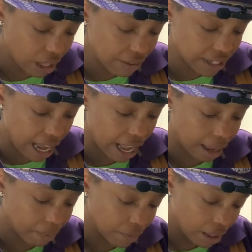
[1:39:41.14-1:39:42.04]
of
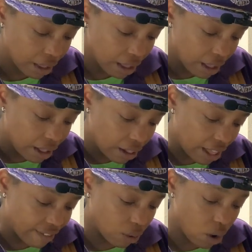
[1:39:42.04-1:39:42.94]
time that
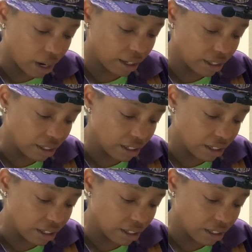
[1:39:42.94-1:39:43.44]
everyone